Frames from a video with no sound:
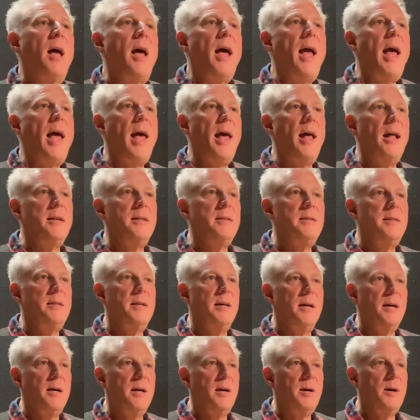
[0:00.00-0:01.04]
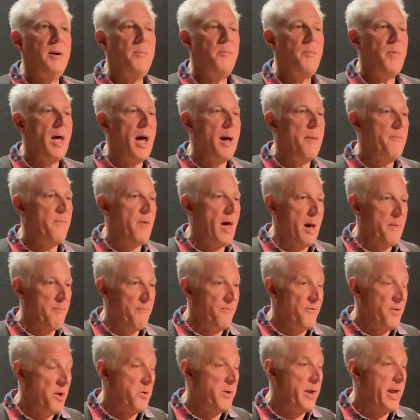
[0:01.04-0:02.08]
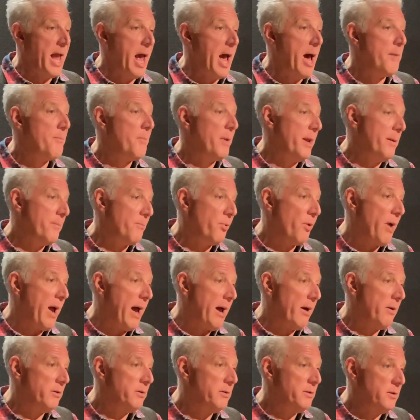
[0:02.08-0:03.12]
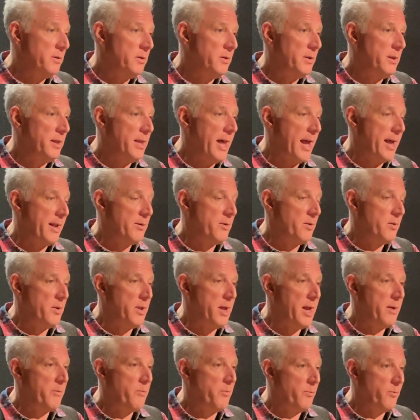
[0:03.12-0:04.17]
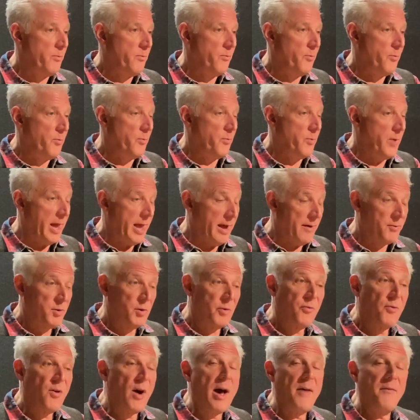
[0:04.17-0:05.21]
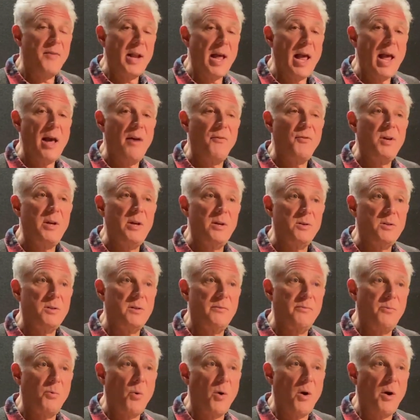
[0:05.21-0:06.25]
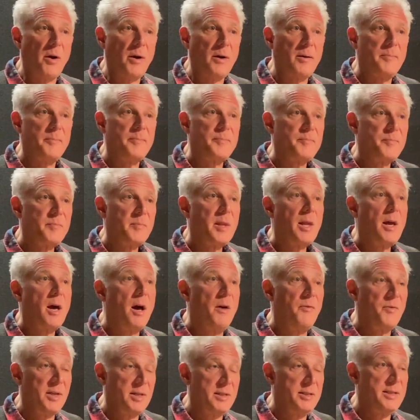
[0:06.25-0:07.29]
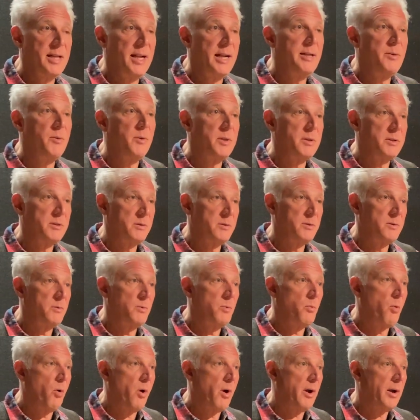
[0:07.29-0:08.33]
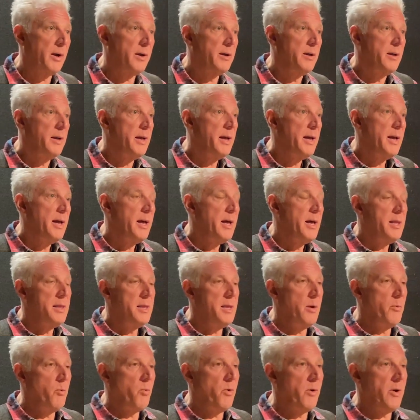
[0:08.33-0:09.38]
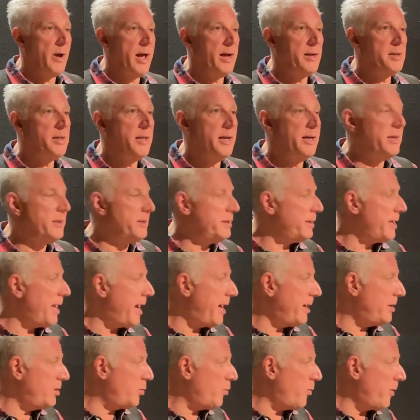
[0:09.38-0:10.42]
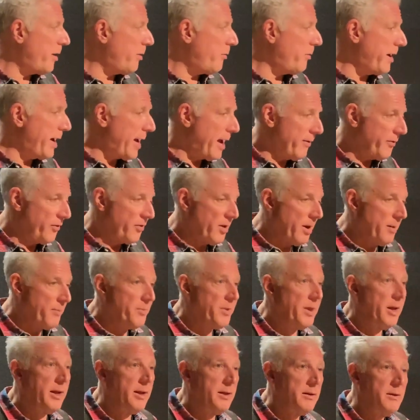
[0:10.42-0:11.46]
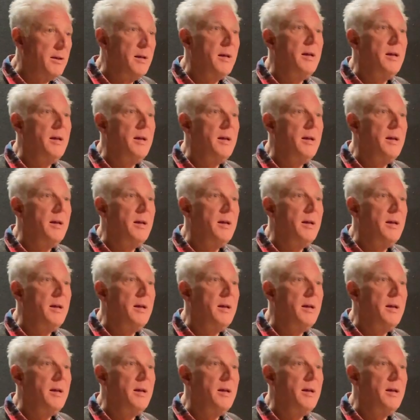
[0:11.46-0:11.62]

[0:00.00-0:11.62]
And I'm very happy and proud that after 5.5 years of work, of continuous work, that we're actually at a stage where we have something